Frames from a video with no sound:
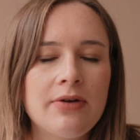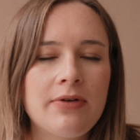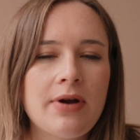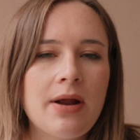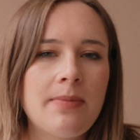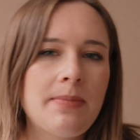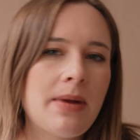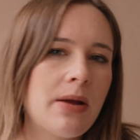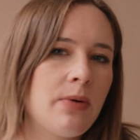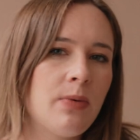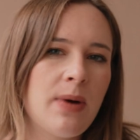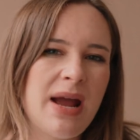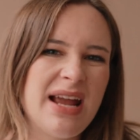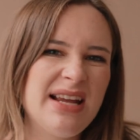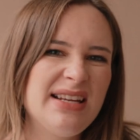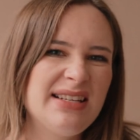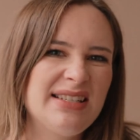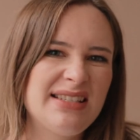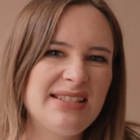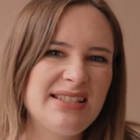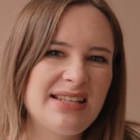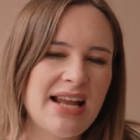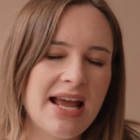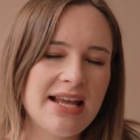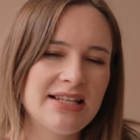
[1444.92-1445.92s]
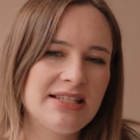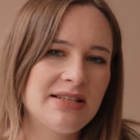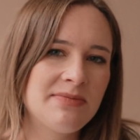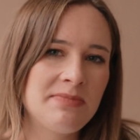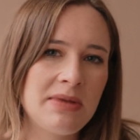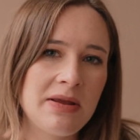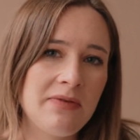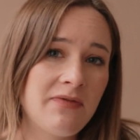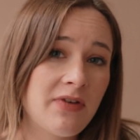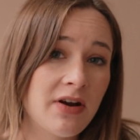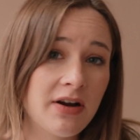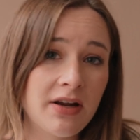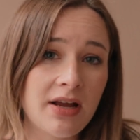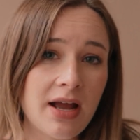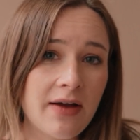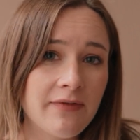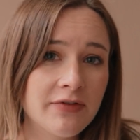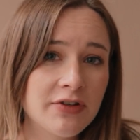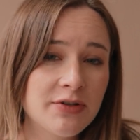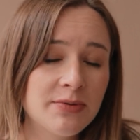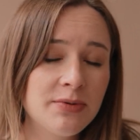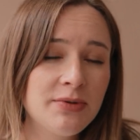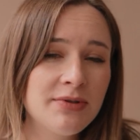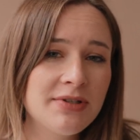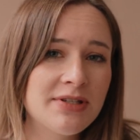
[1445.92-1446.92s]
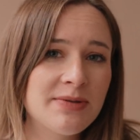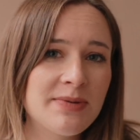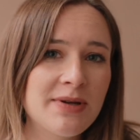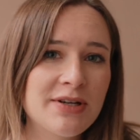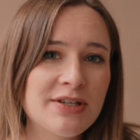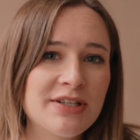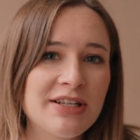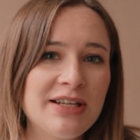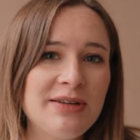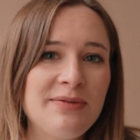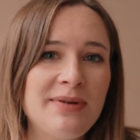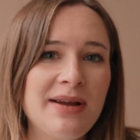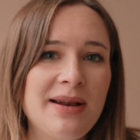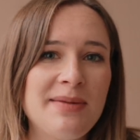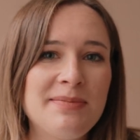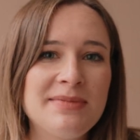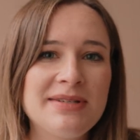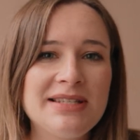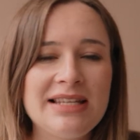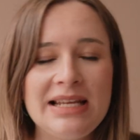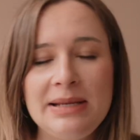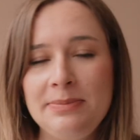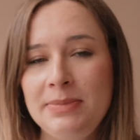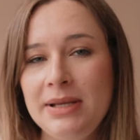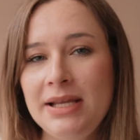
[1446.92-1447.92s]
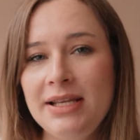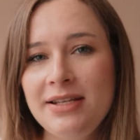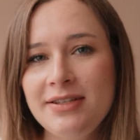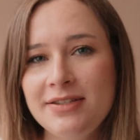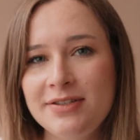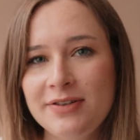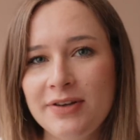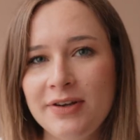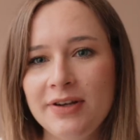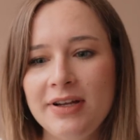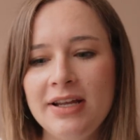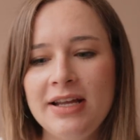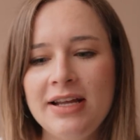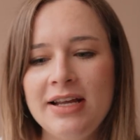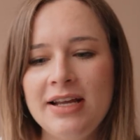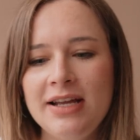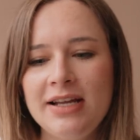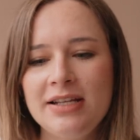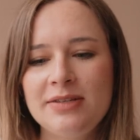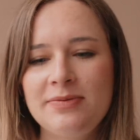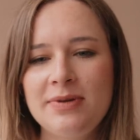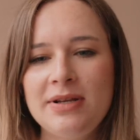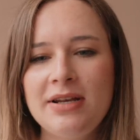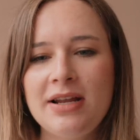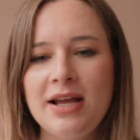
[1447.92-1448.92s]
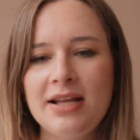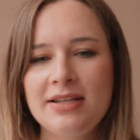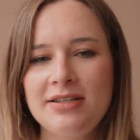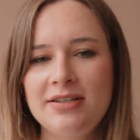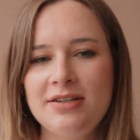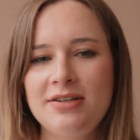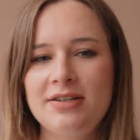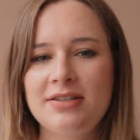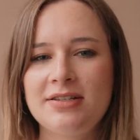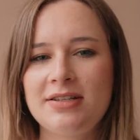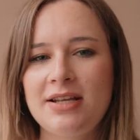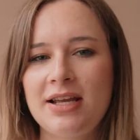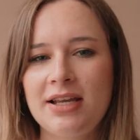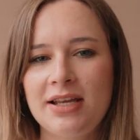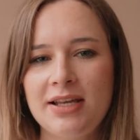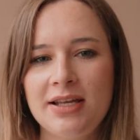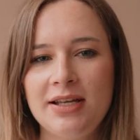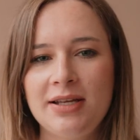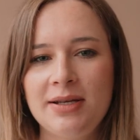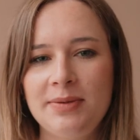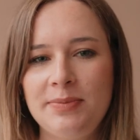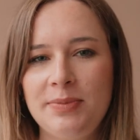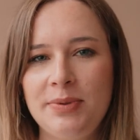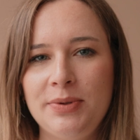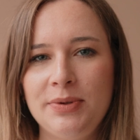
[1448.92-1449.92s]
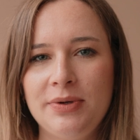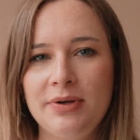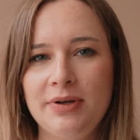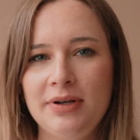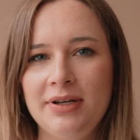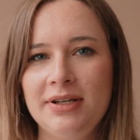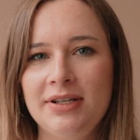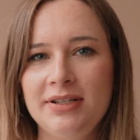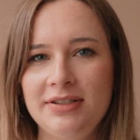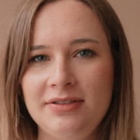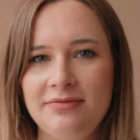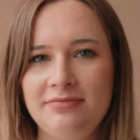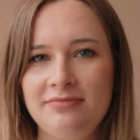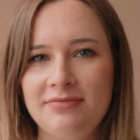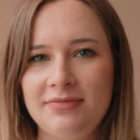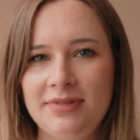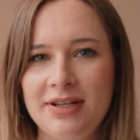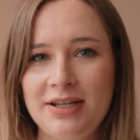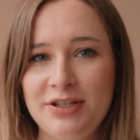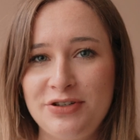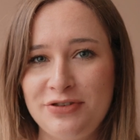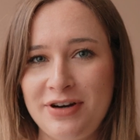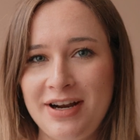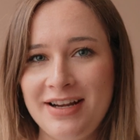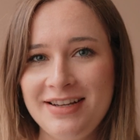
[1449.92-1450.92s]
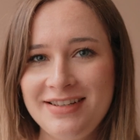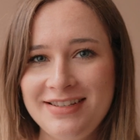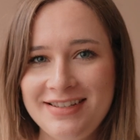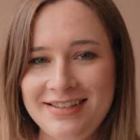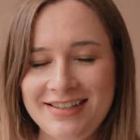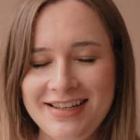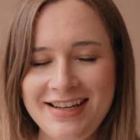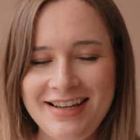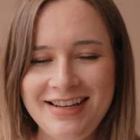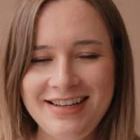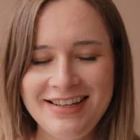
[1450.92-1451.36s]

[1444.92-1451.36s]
around my waist hasn't been very comfortable, especially when I'm sleeping. So it's been nice to just like put on a dress.